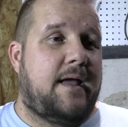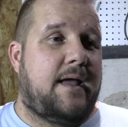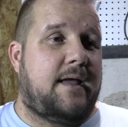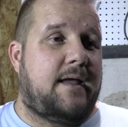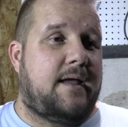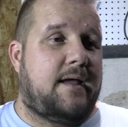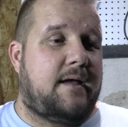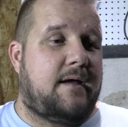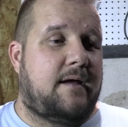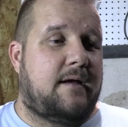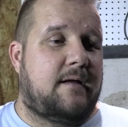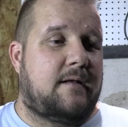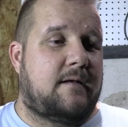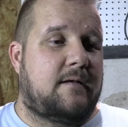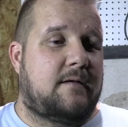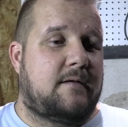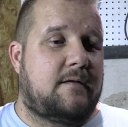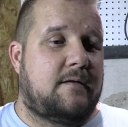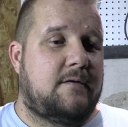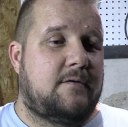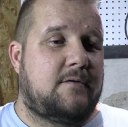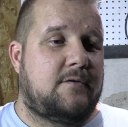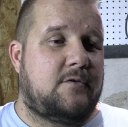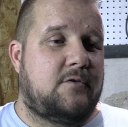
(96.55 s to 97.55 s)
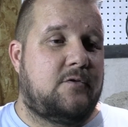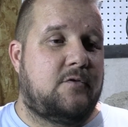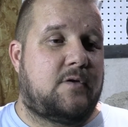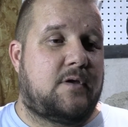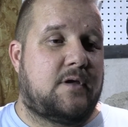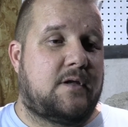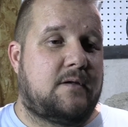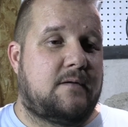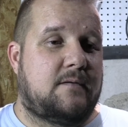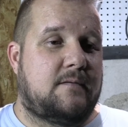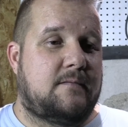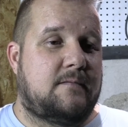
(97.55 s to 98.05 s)
and you
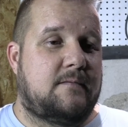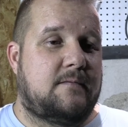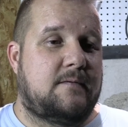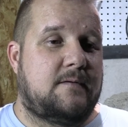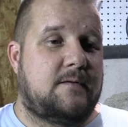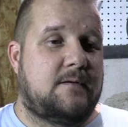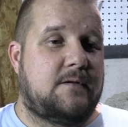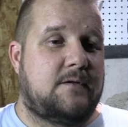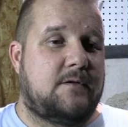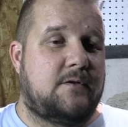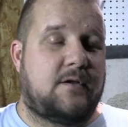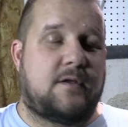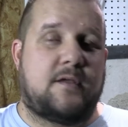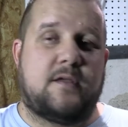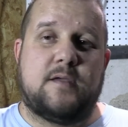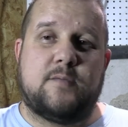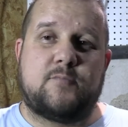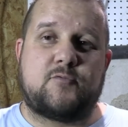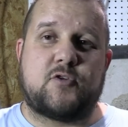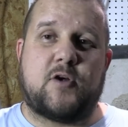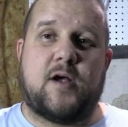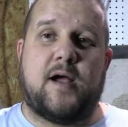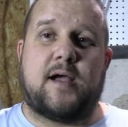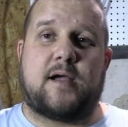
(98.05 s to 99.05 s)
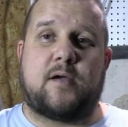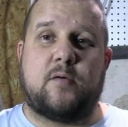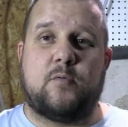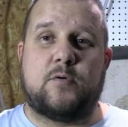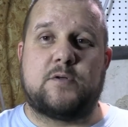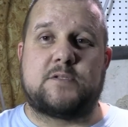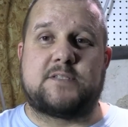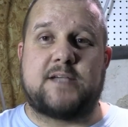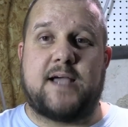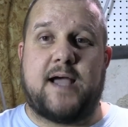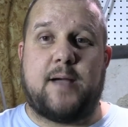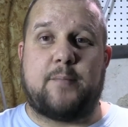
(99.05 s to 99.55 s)
can you can keep track of
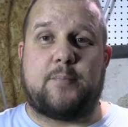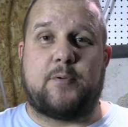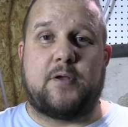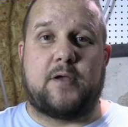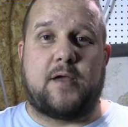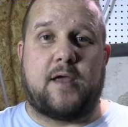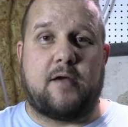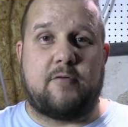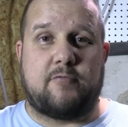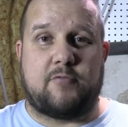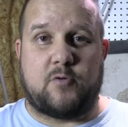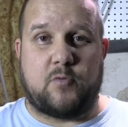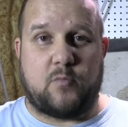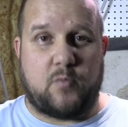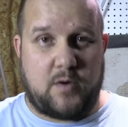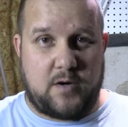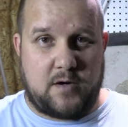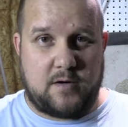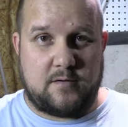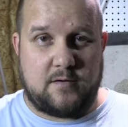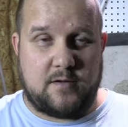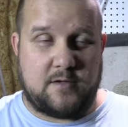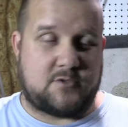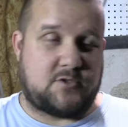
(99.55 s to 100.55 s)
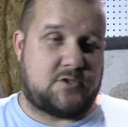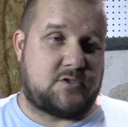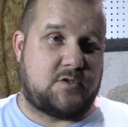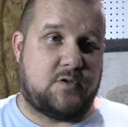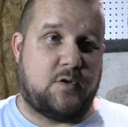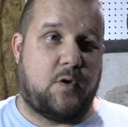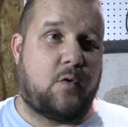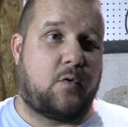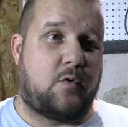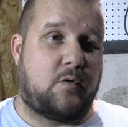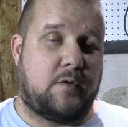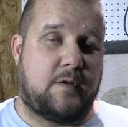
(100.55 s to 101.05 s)
what's happening everywhere, not just
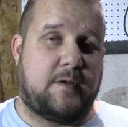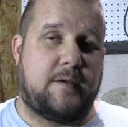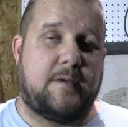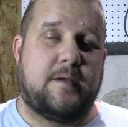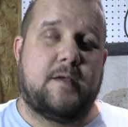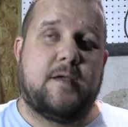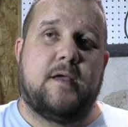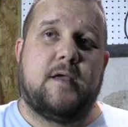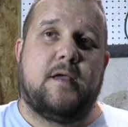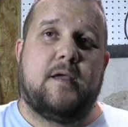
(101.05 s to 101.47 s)
locally.